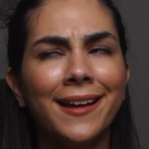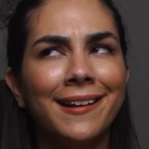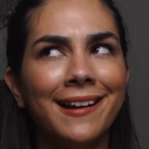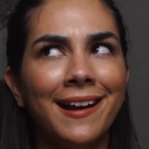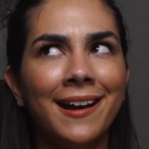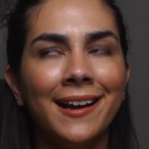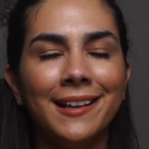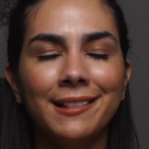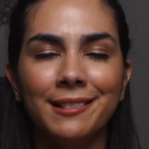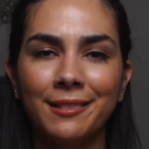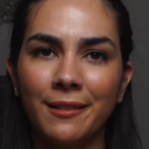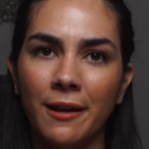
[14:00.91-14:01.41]
and
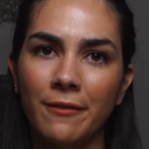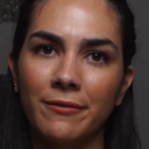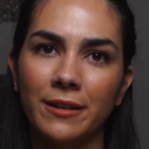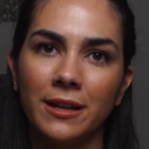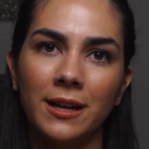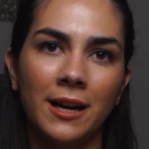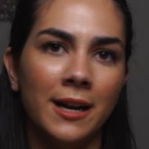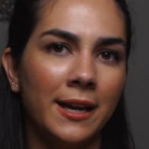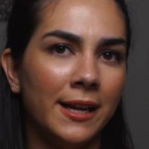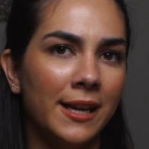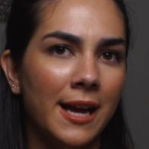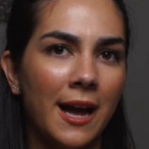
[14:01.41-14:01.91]
I love it.
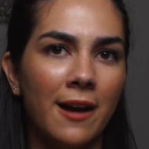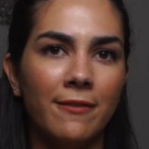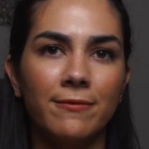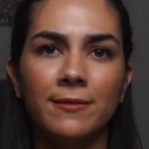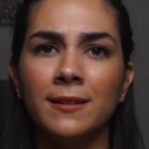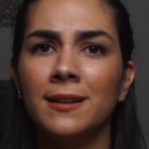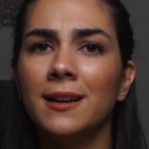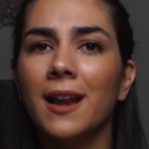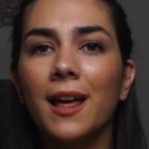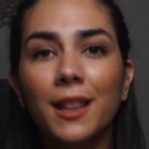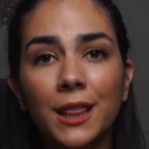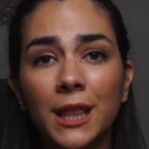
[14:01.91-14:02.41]
I
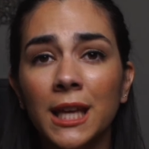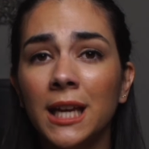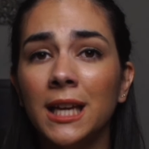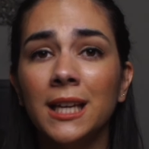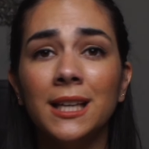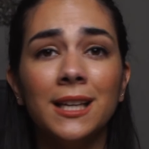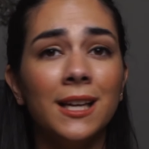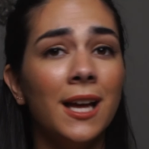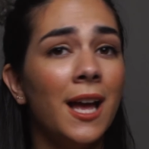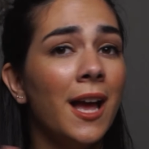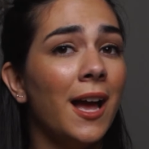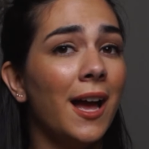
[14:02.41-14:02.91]
have
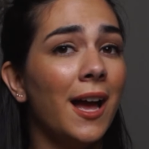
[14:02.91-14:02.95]
nothing